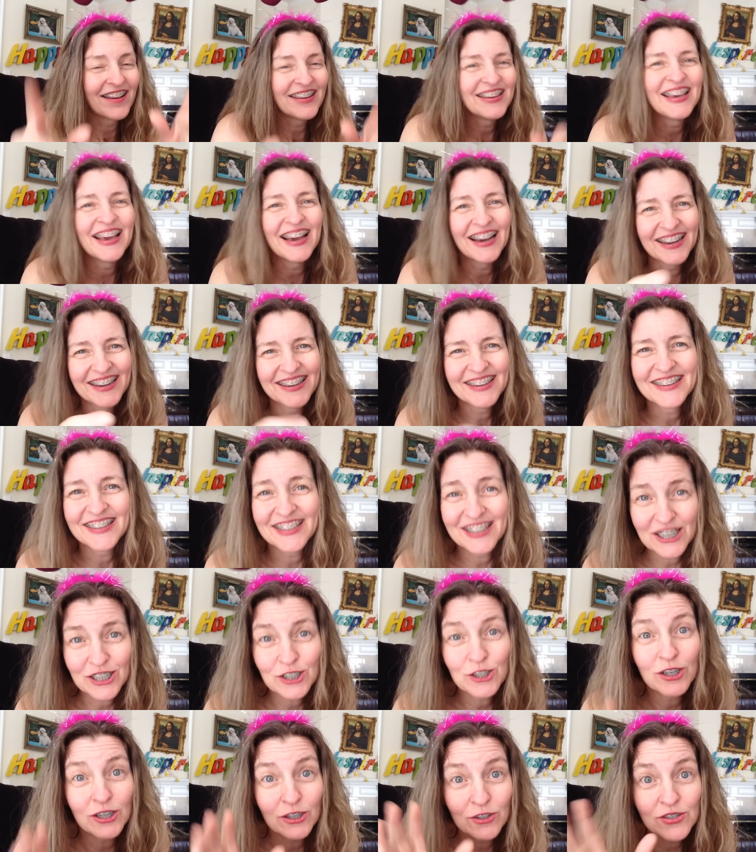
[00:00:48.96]
Yeah,
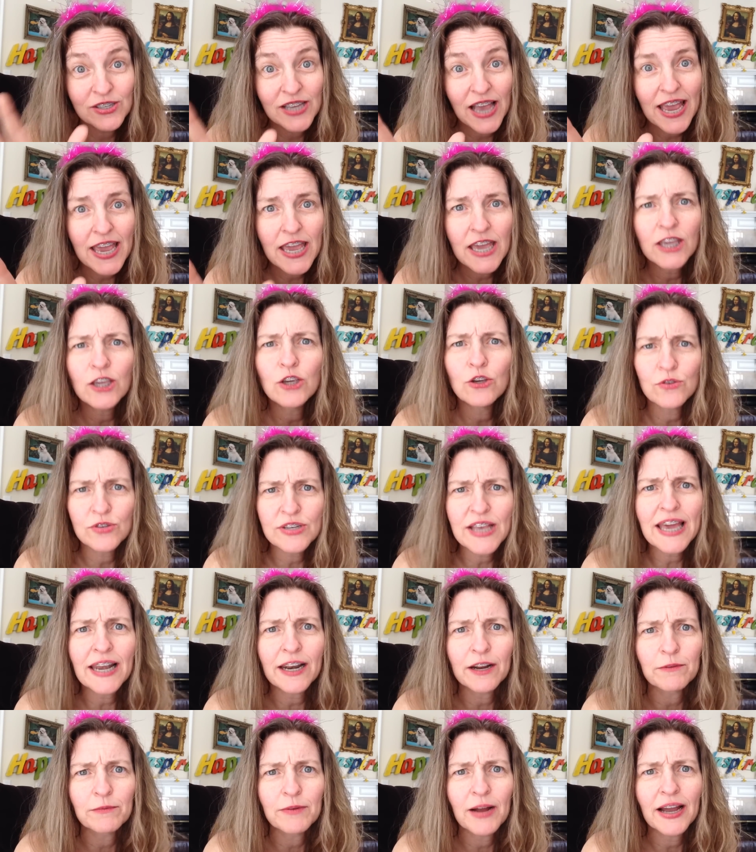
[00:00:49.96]
did you say it? You
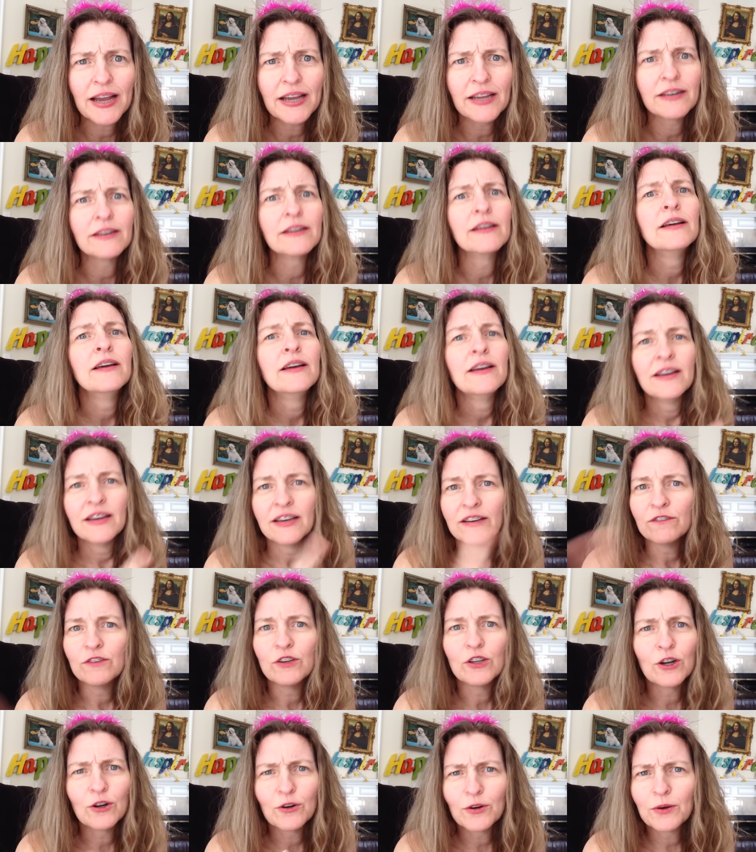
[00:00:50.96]
said it, right?
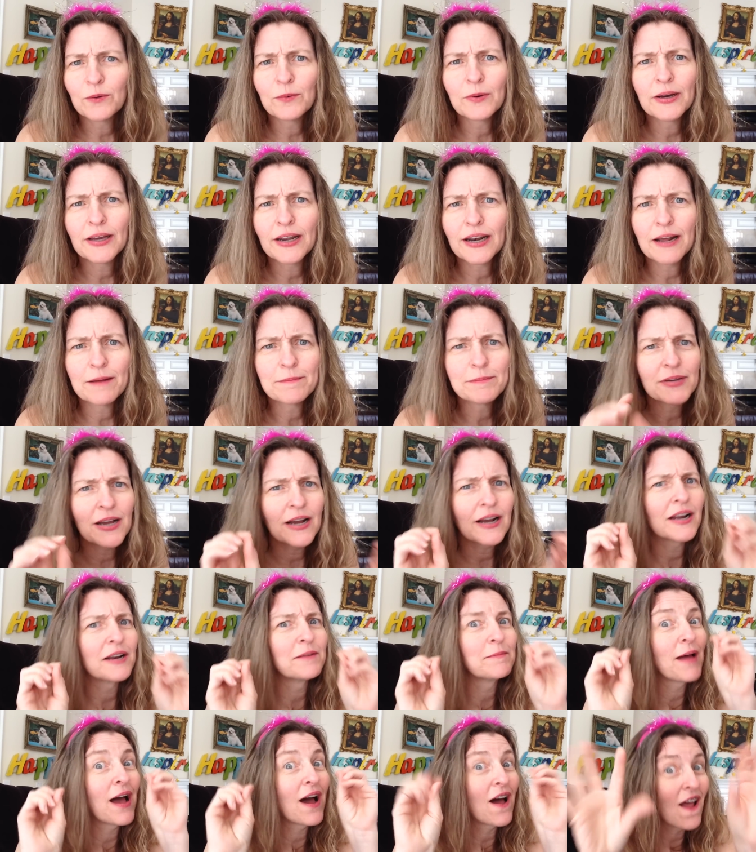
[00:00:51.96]
You don't know what I'm
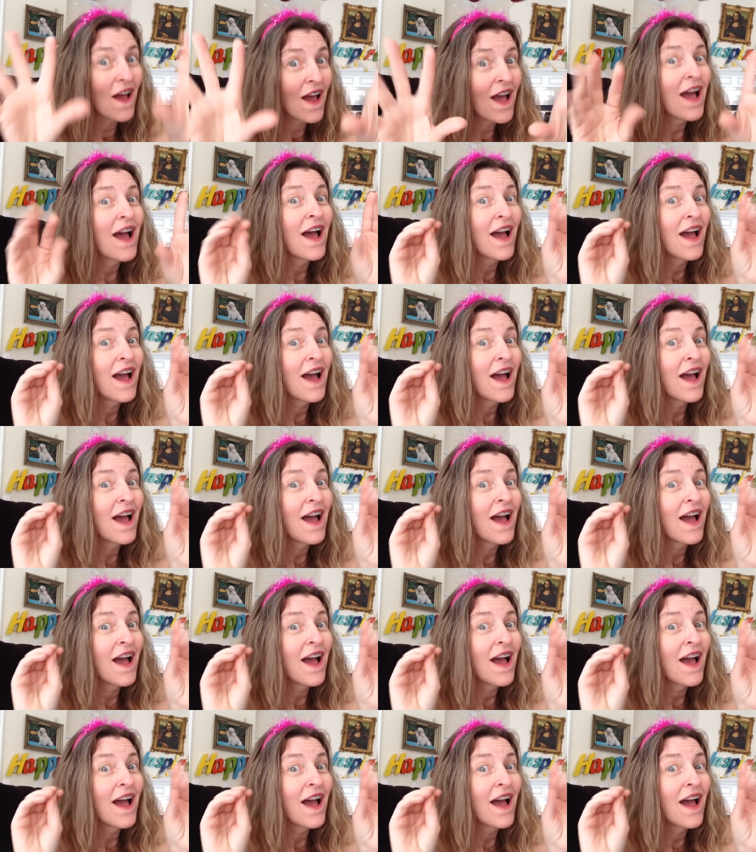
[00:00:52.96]
talking about.